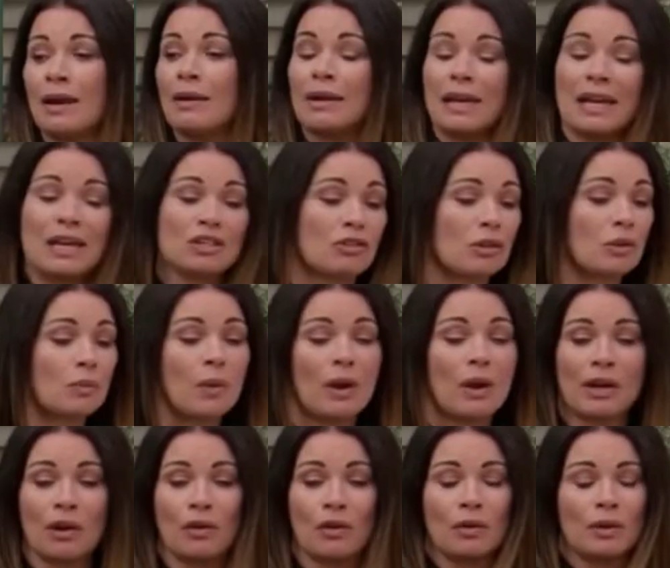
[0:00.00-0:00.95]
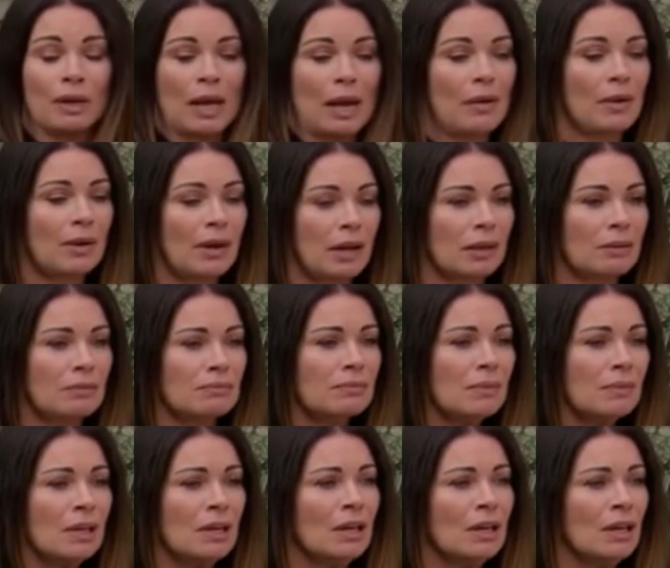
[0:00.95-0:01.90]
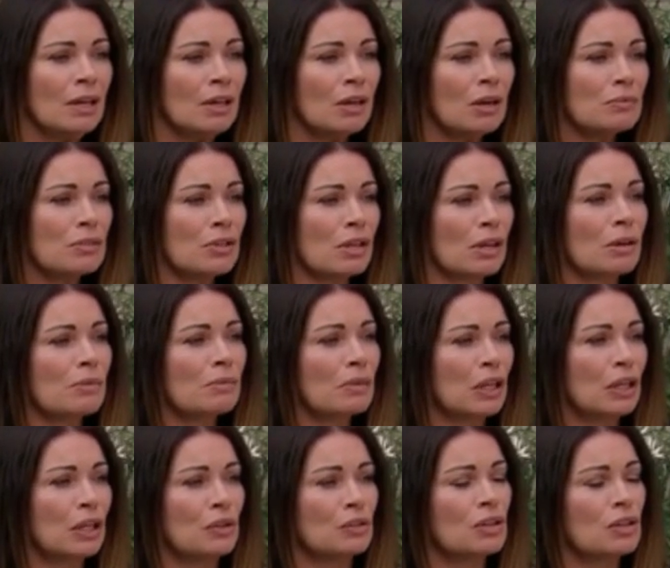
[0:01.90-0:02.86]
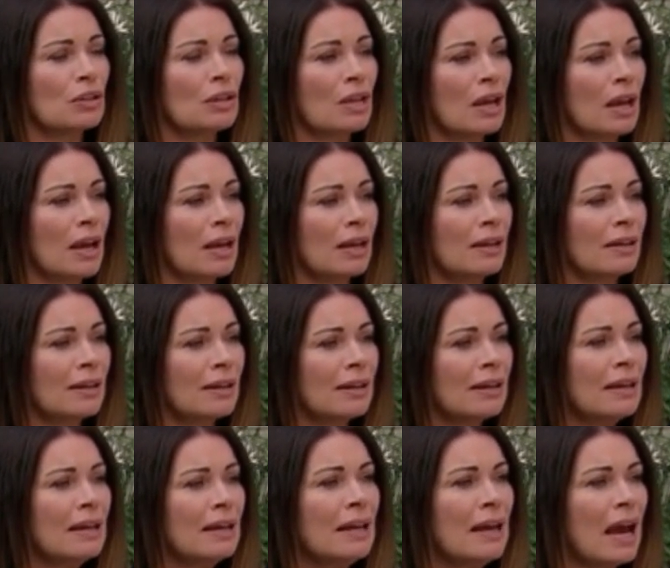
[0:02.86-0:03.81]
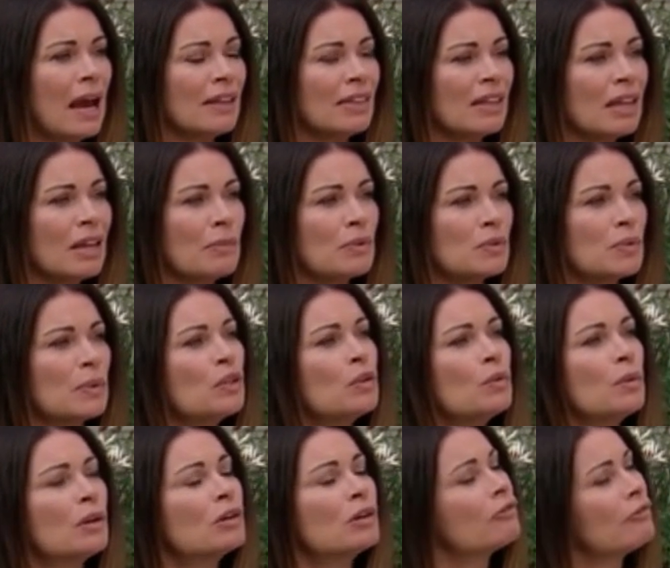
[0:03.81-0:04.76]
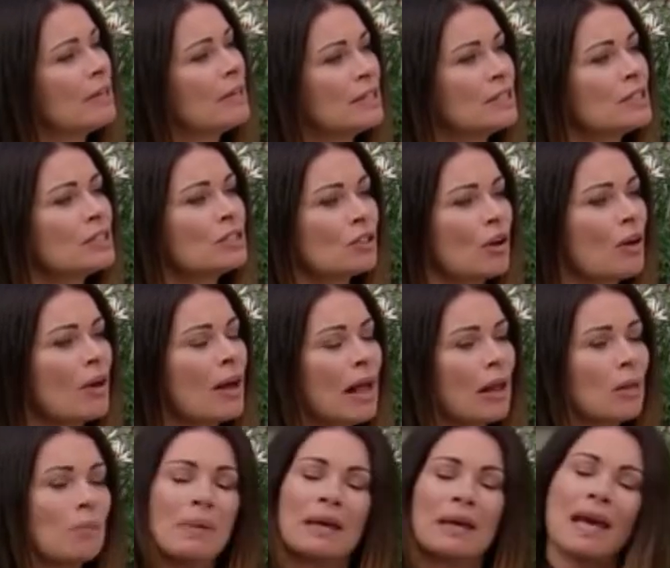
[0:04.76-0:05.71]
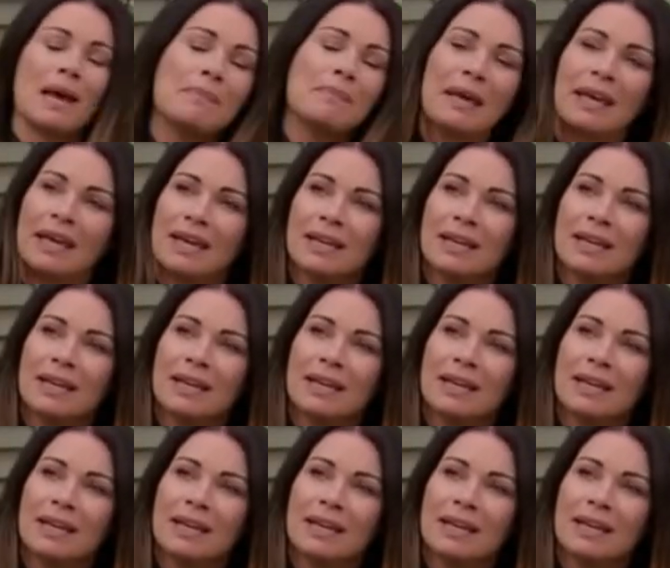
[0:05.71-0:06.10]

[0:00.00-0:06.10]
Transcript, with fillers: here trying to work it all out, and I can come to the conclusion that I think it was when you agreed to start helping Abi.